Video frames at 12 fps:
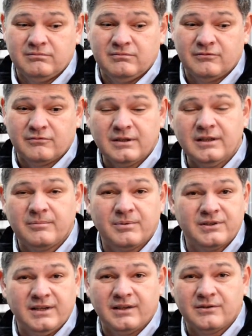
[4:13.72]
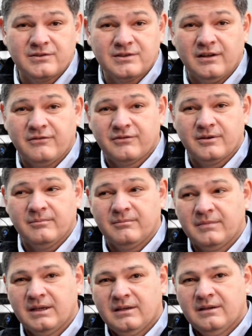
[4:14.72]
really protect yourself
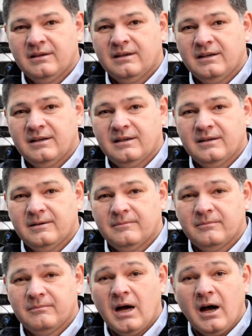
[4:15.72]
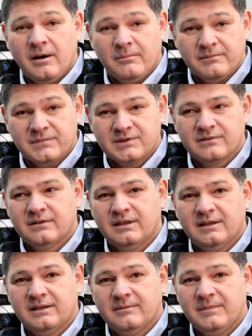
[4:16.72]
from hums,
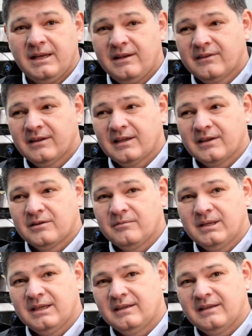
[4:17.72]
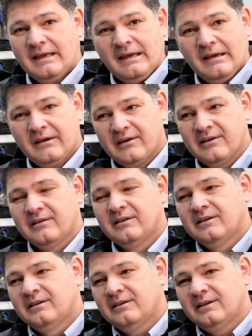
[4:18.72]
anything that could be in the air,
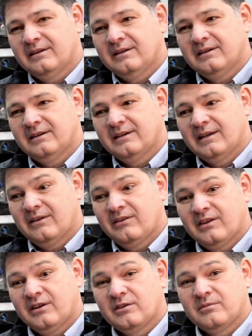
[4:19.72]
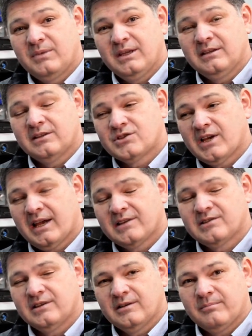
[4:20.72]
anything that could be in the
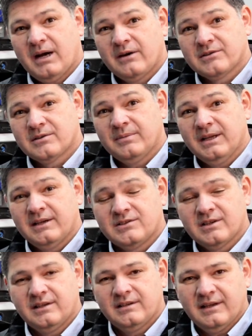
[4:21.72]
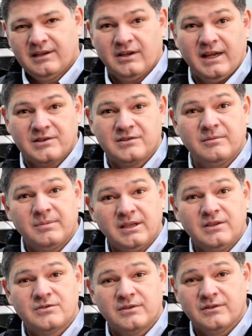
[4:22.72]
chassis, in the power supply chain that could actually be
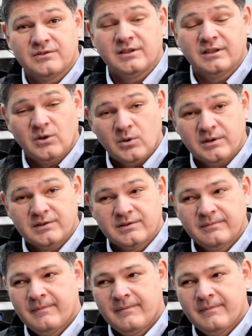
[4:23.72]
introducing noise.